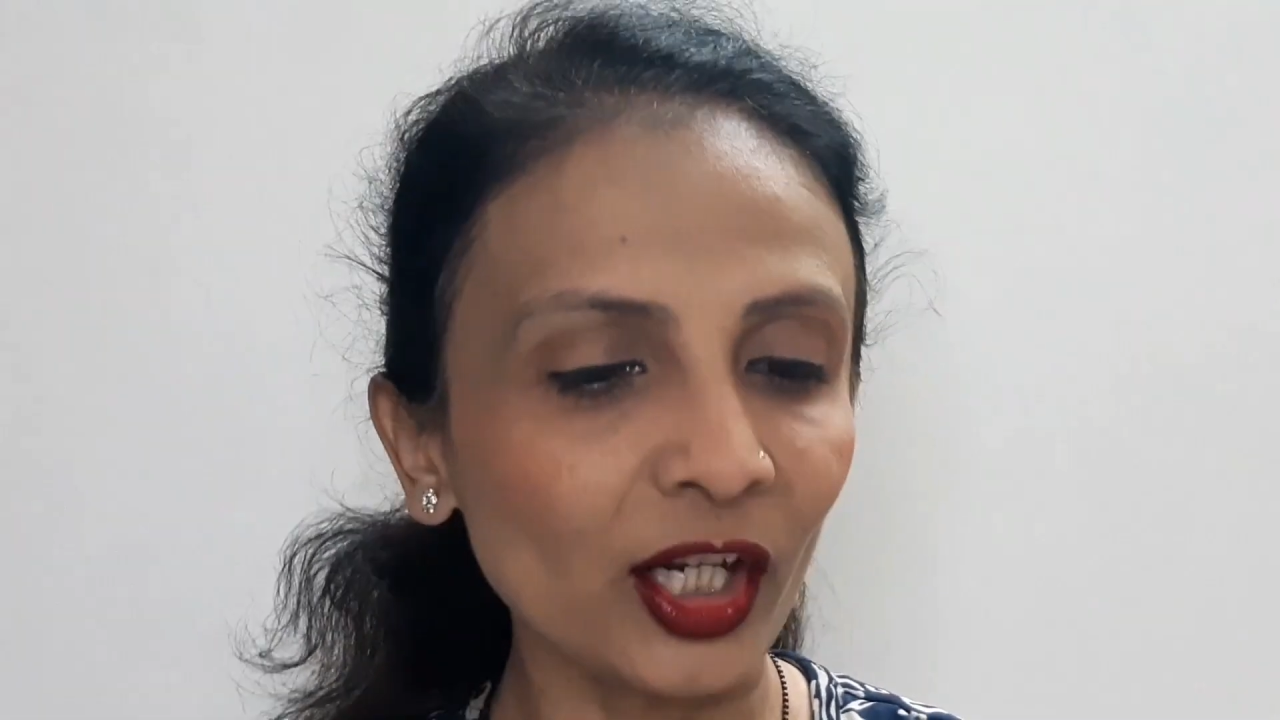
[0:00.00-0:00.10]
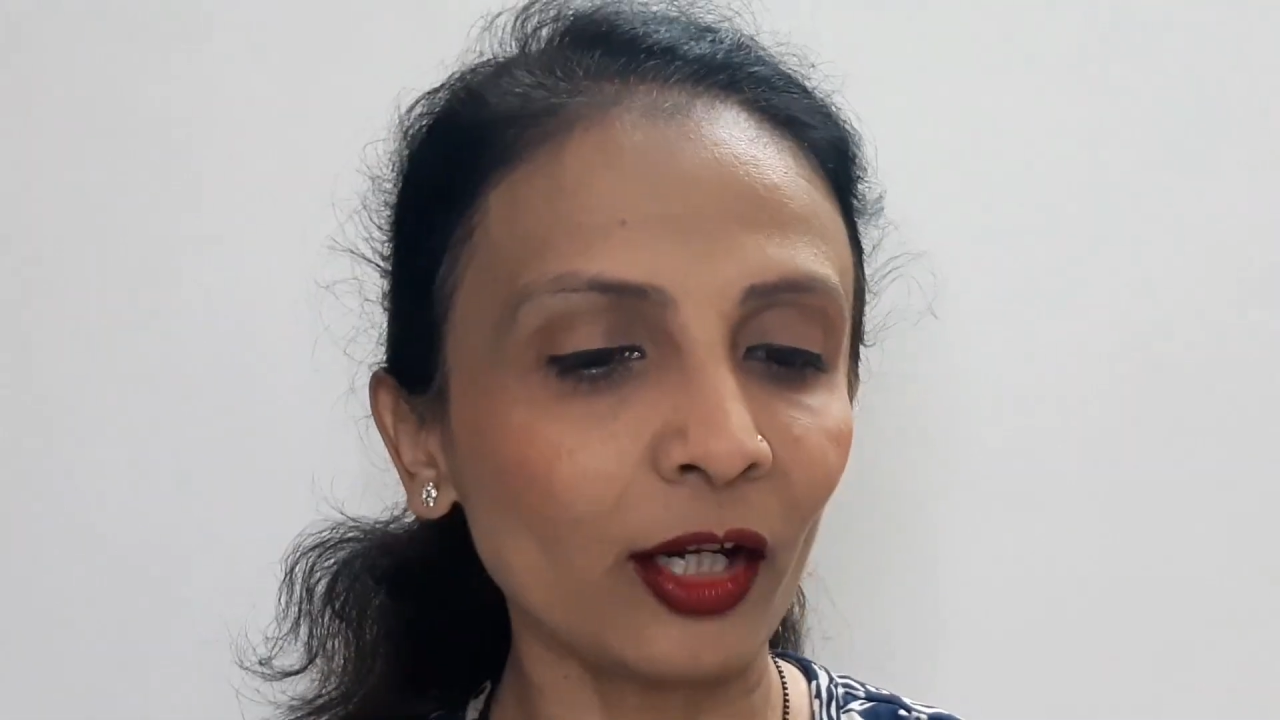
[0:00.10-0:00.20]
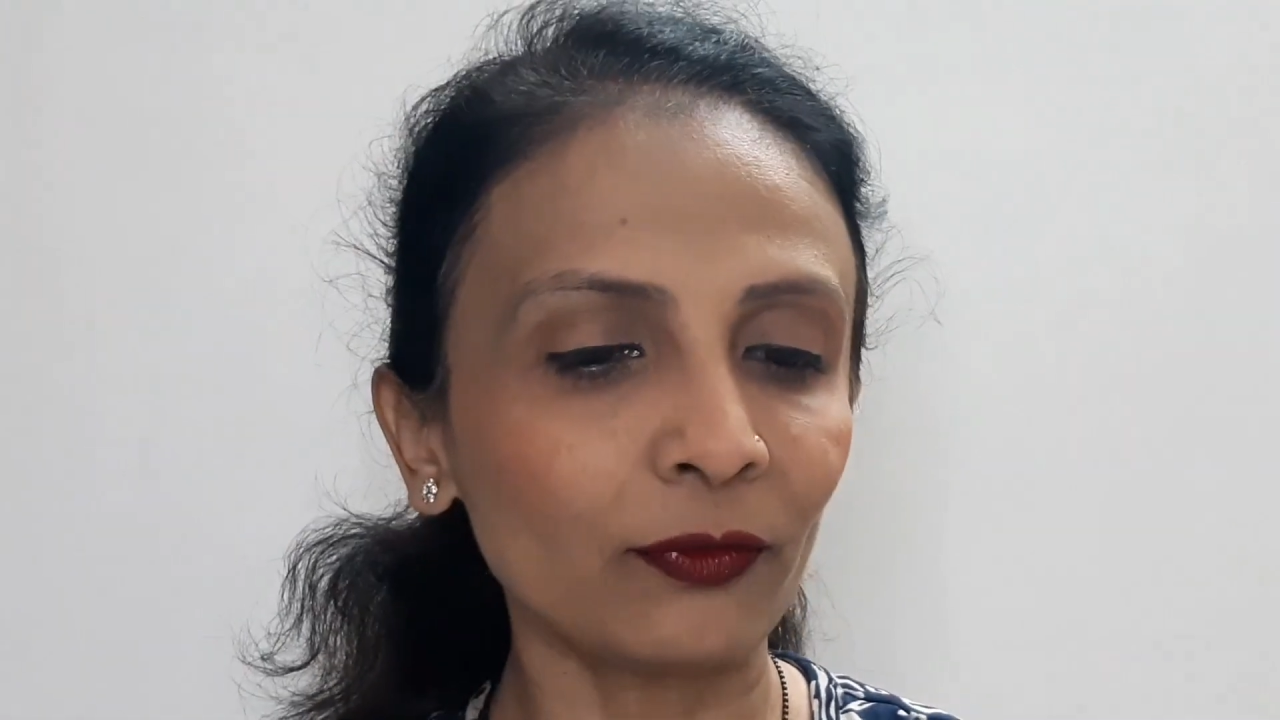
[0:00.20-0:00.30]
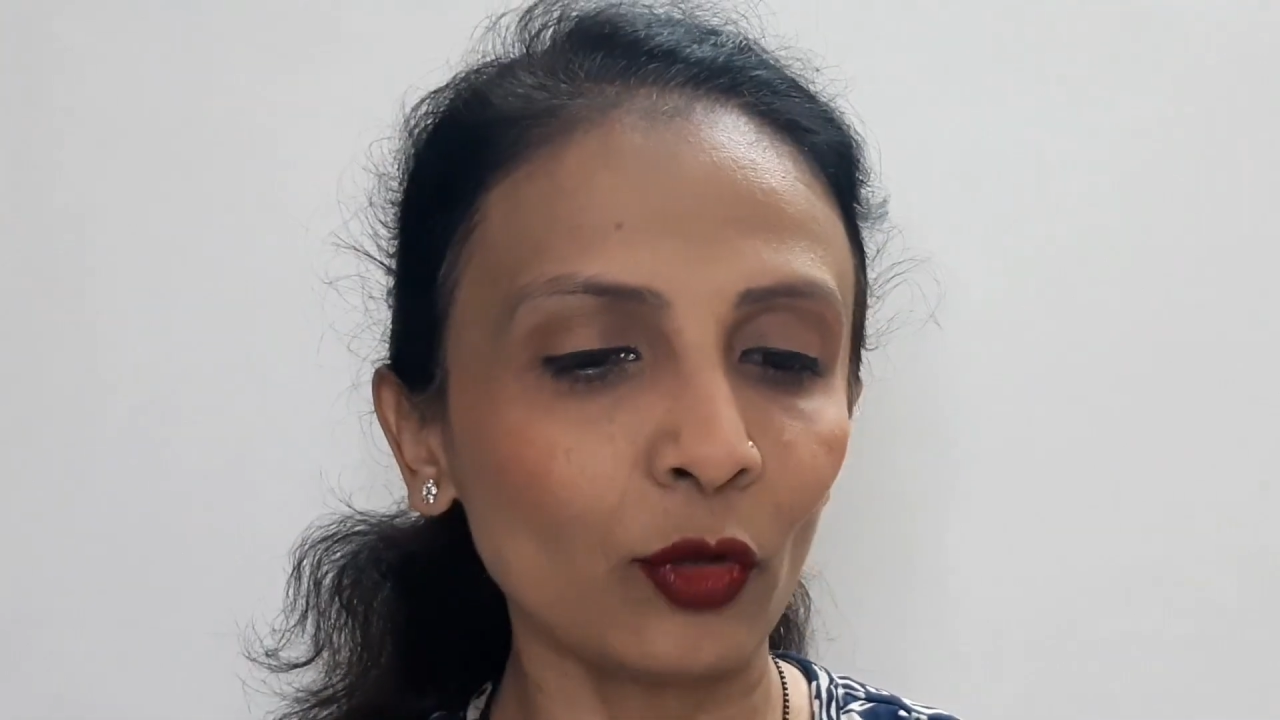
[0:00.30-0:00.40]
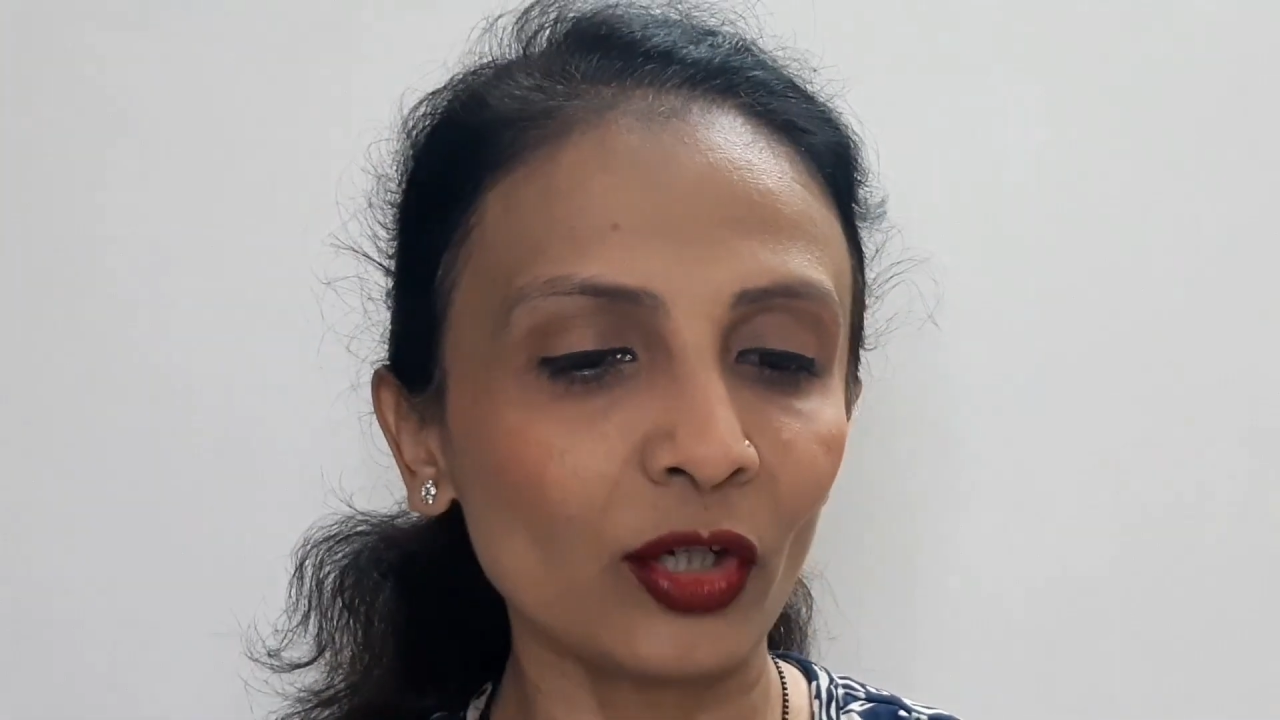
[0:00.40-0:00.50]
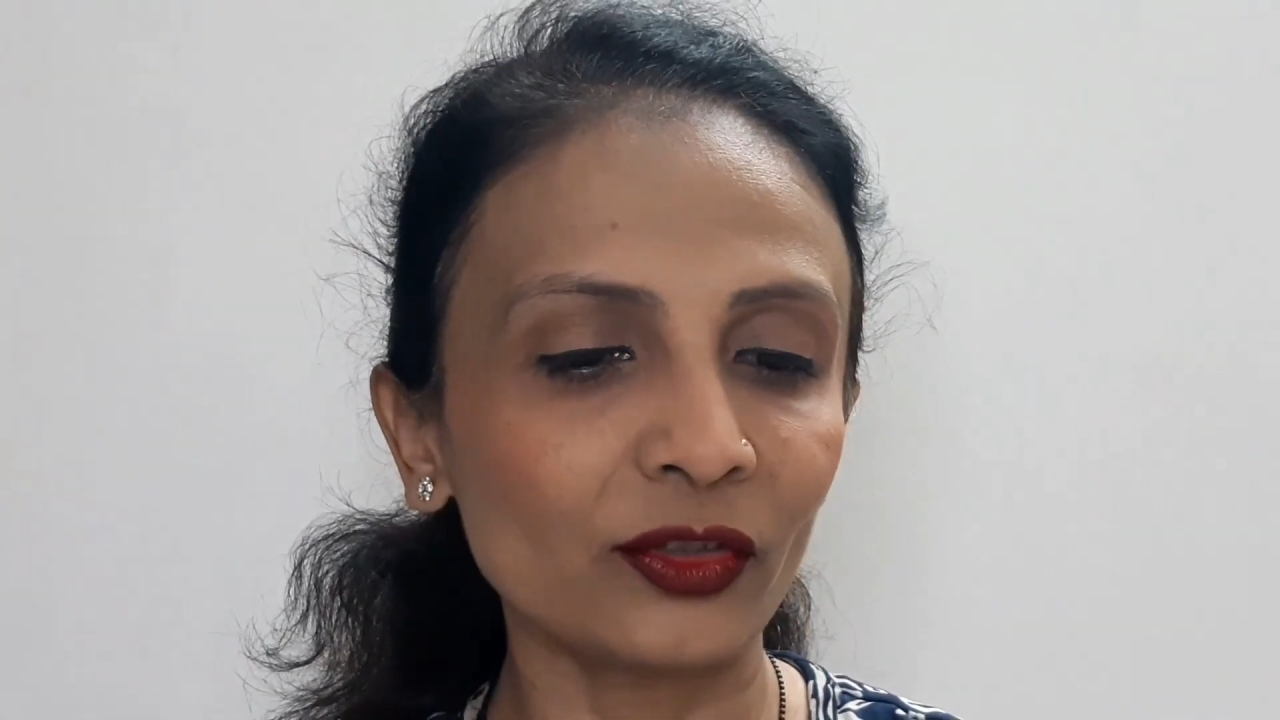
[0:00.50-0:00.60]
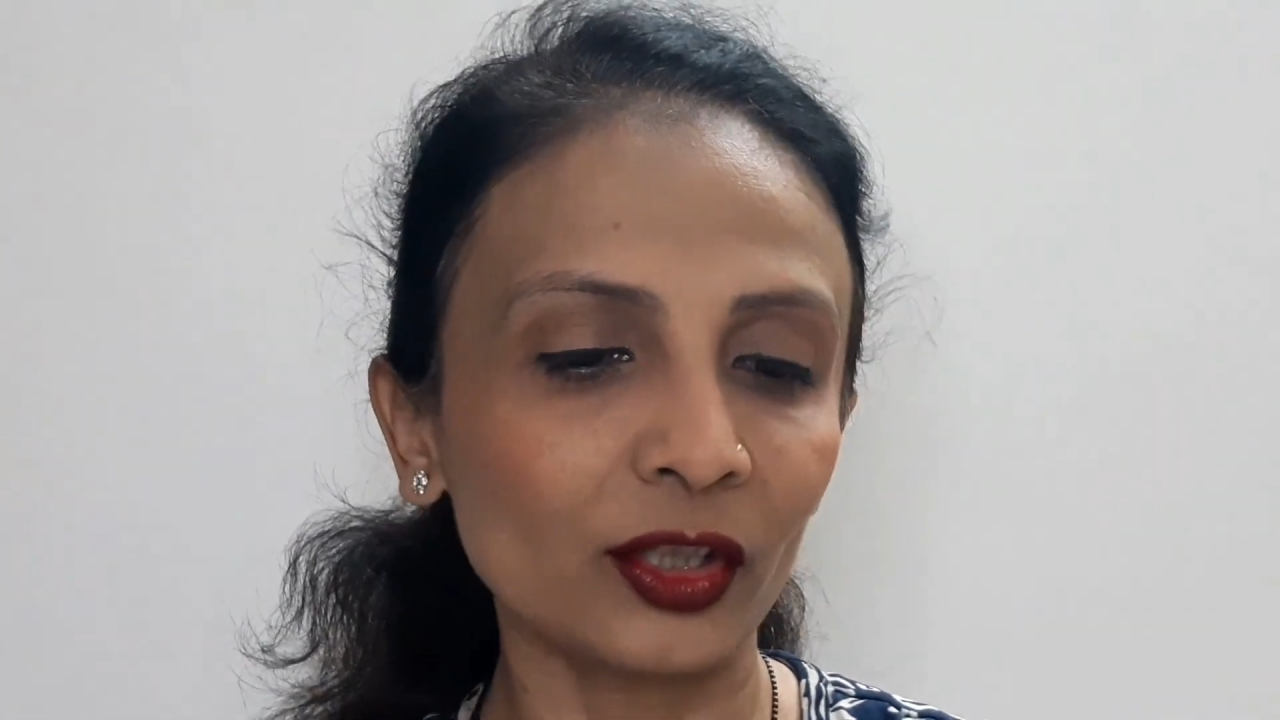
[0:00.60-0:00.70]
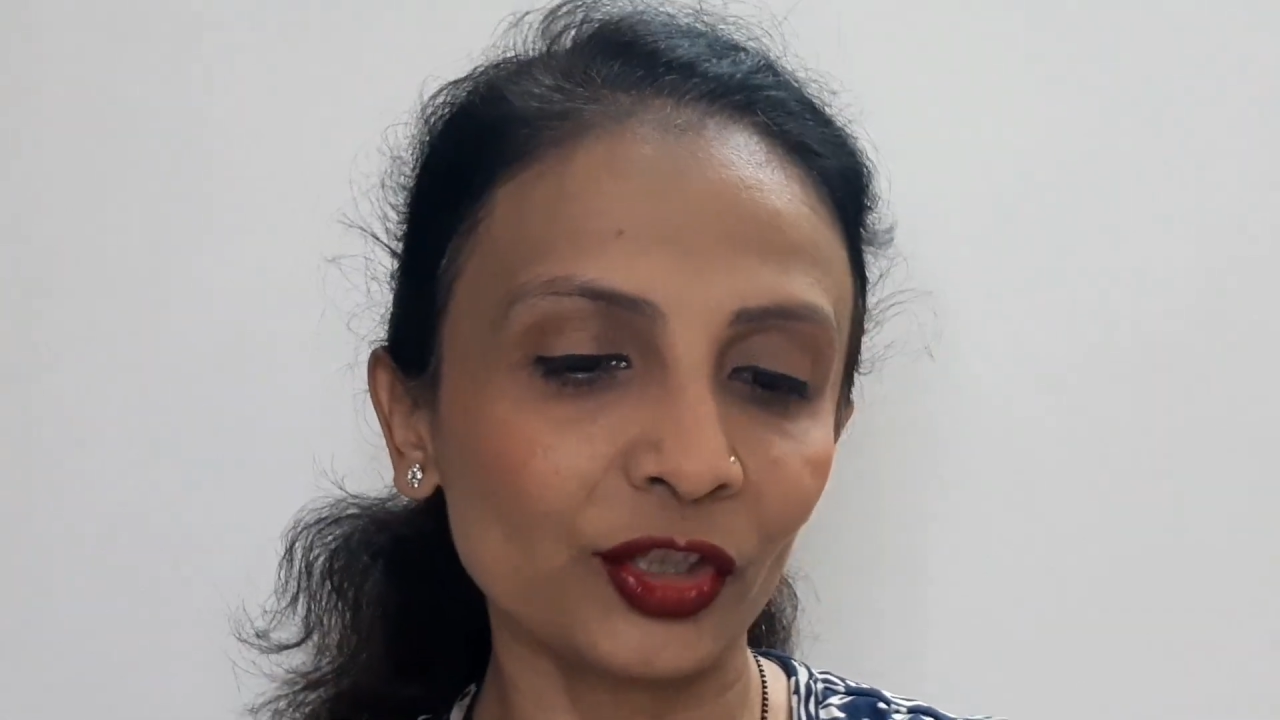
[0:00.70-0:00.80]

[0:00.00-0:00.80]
and of course the